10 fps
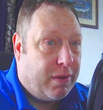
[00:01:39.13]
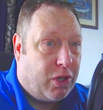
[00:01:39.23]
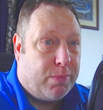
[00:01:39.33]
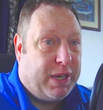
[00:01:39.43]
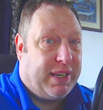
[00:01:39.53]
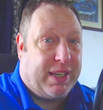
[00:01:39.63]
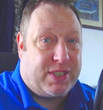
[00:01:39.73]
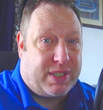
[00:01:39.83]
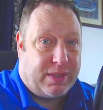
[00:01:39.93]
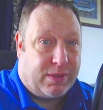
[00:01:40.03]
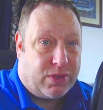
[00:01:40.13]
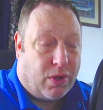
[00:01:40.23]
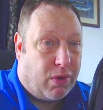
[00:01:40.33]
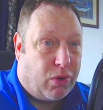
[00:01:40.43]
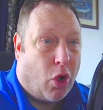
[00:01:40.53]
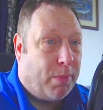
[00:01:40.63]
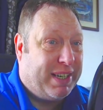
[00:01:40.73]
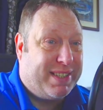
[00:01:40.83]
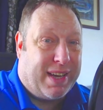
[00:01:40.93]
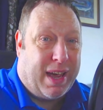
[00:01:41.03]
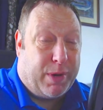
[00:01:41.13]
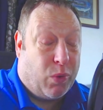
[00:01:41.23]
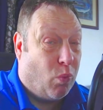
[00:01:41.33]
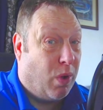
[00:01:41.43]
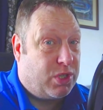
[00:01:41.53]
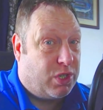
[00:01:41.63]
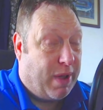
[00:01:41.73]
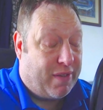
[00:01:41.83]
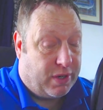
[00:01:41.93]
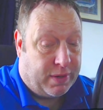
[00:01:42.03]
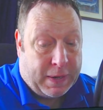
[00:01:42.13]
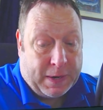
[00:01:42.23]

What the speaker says: comedic skills or comedy timing whatsoever.